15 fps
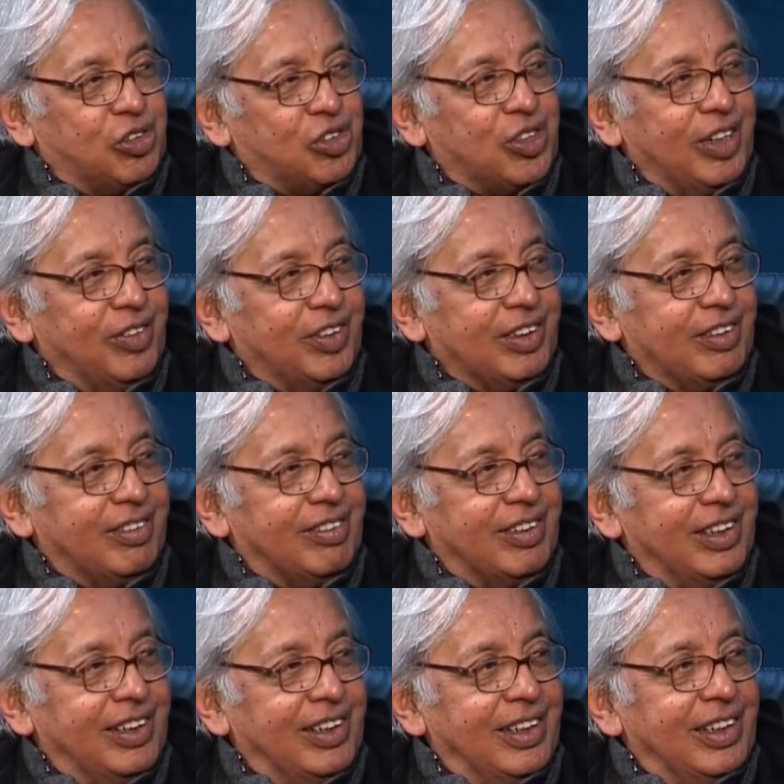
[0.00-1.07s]
Stephen's,
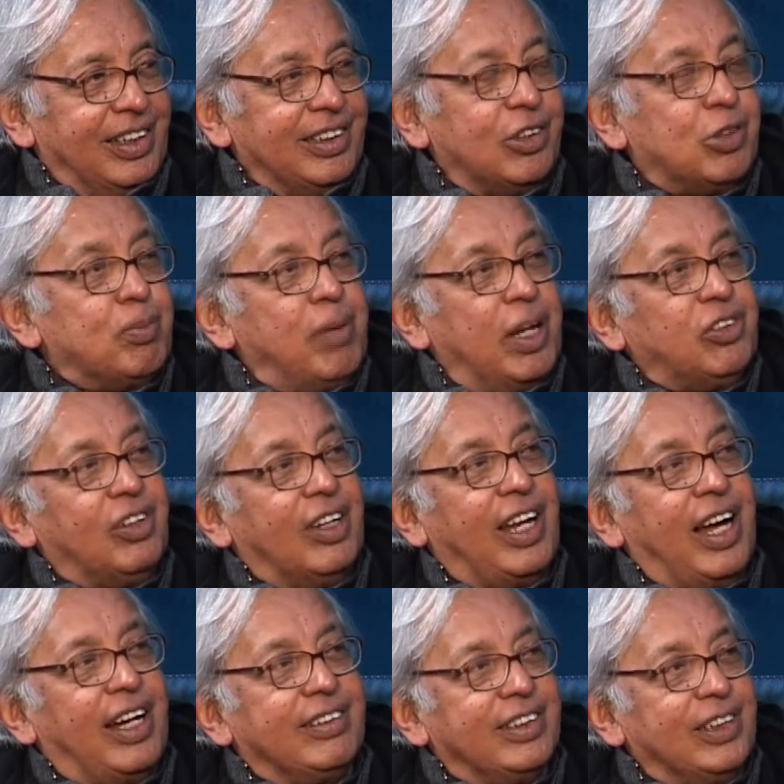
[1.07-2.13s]
this much
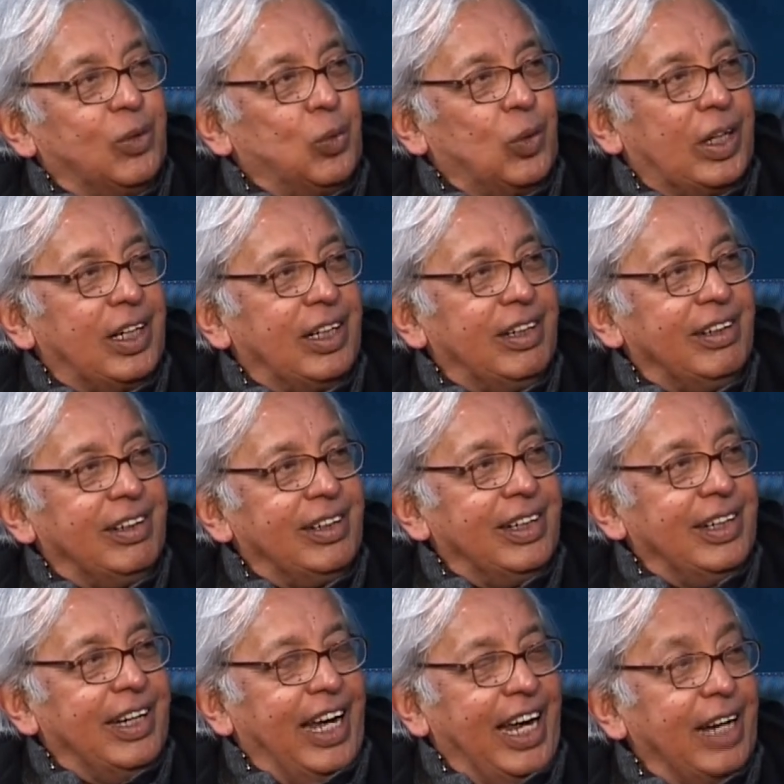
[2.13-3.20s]
larger world
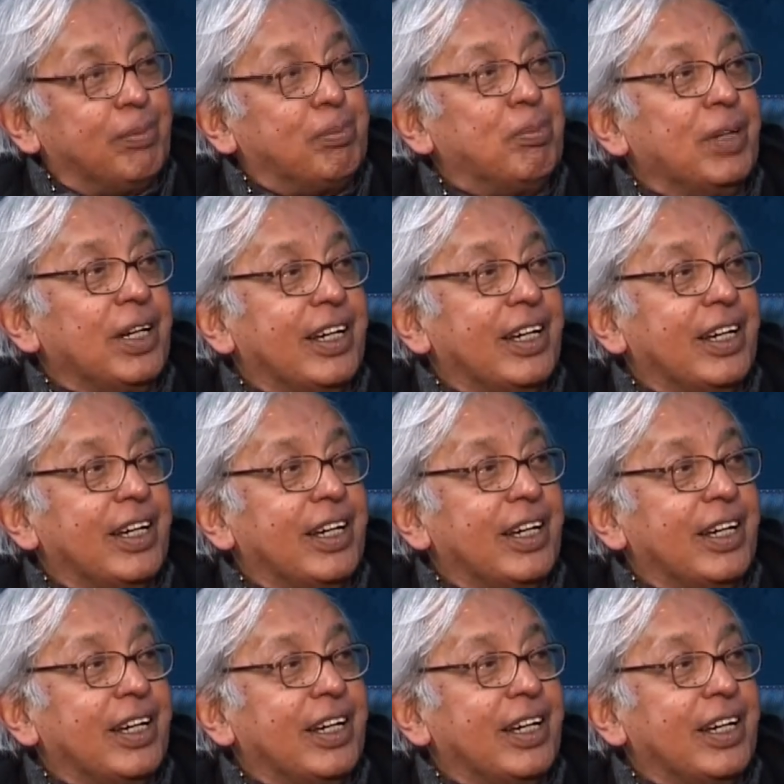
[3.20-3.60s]
helped me.